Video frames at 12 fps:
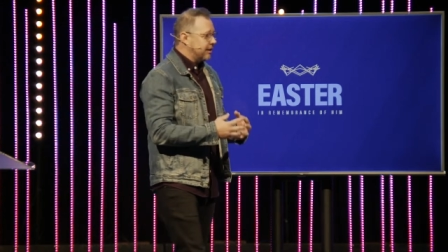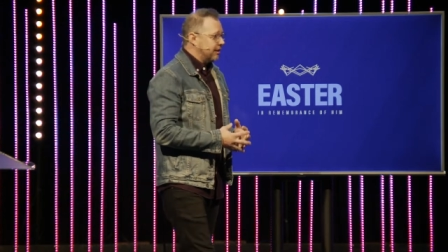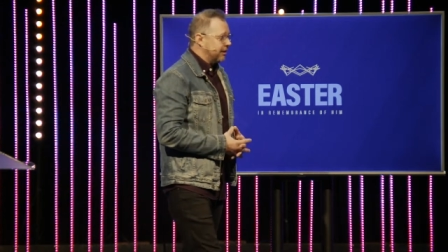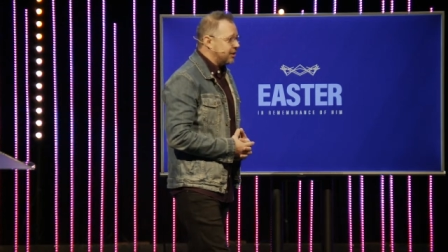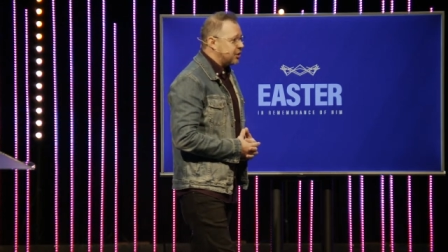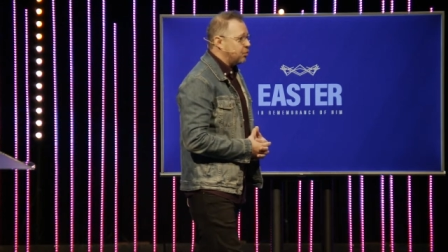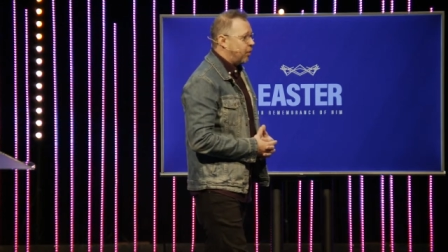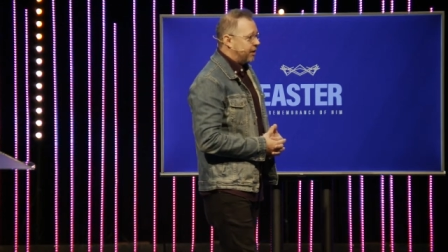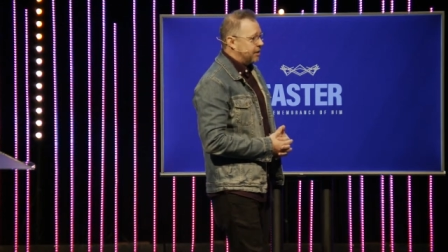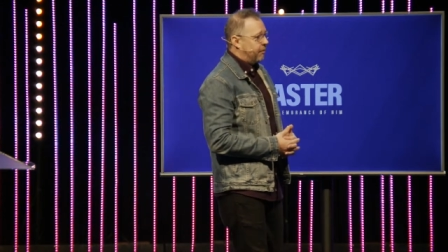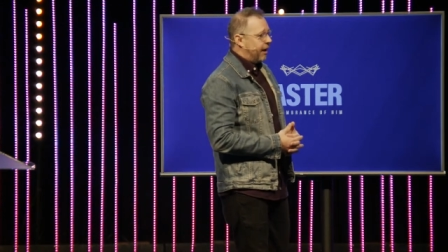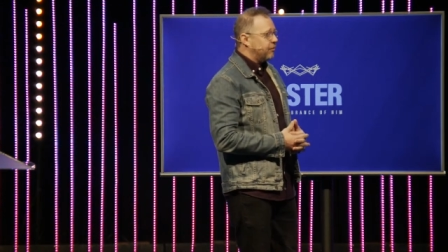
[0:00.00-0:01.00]
think that this is one
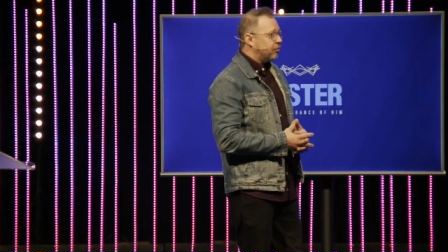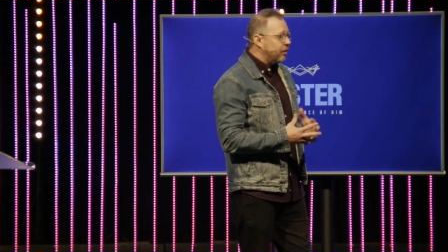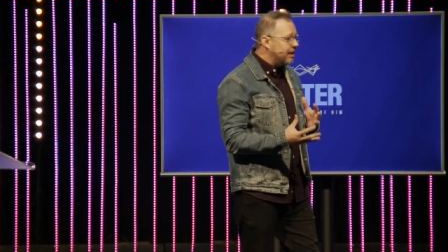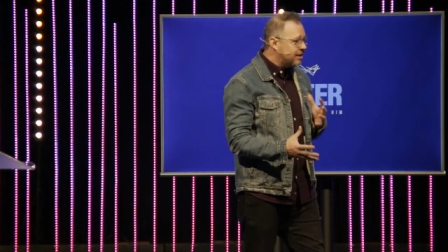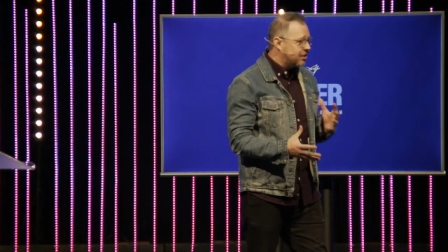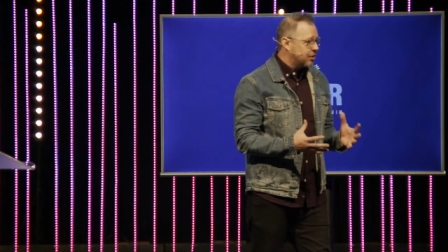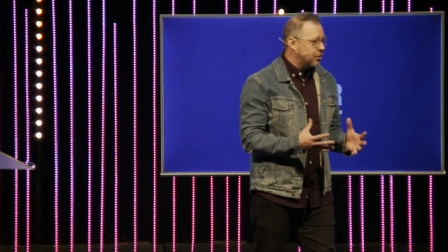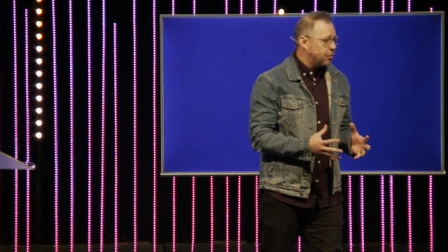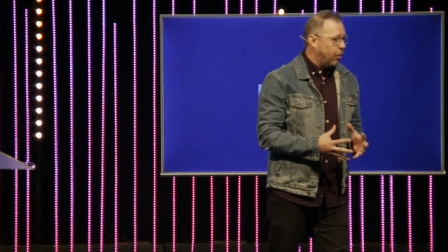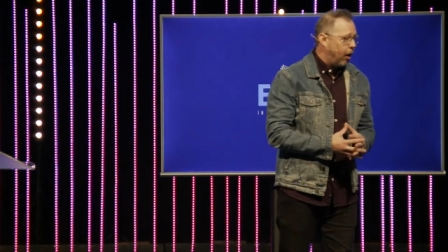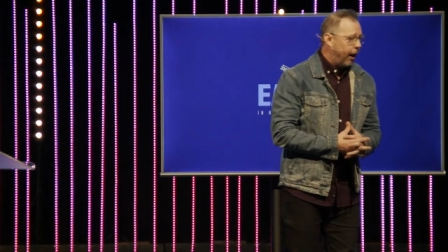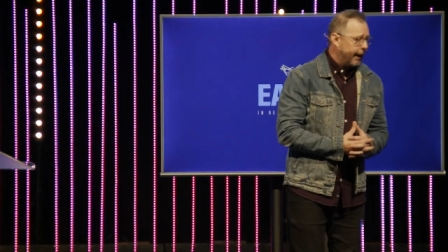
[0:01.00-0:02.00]
of the main reasons
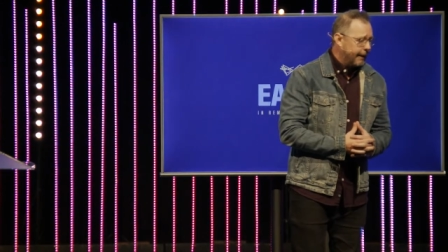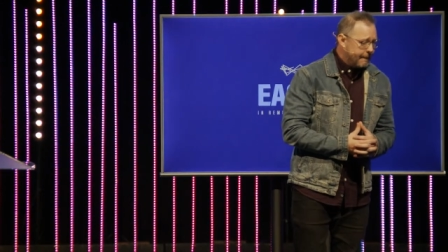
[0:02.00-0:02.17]
why